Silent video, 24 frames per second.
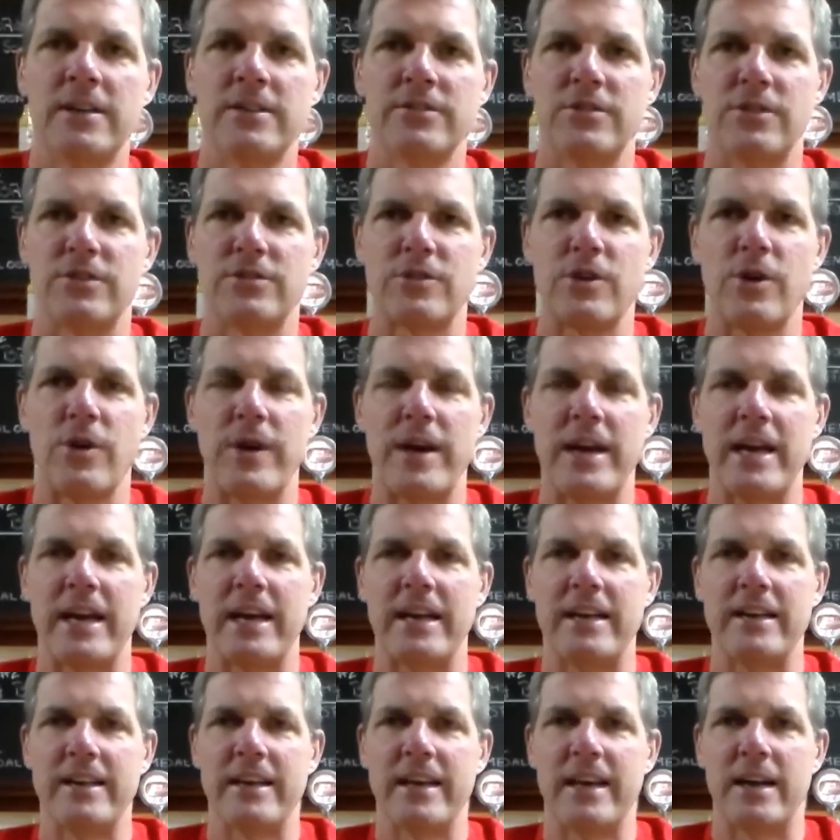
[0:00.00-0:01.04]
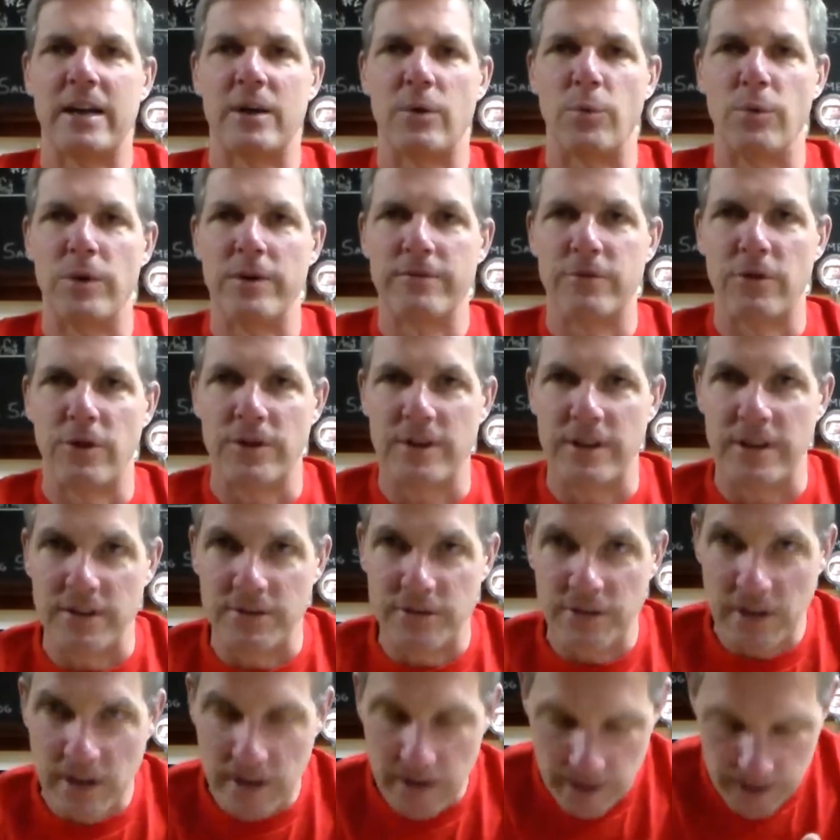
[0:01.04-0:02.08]
So let's go ahead and get a whiff on
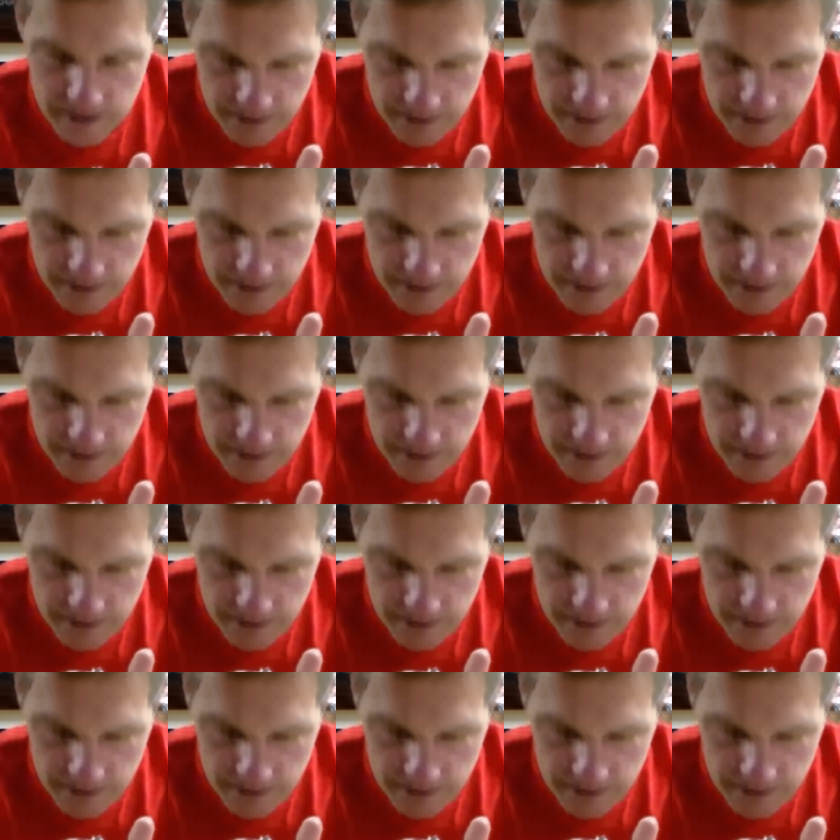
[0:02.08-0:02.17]
this.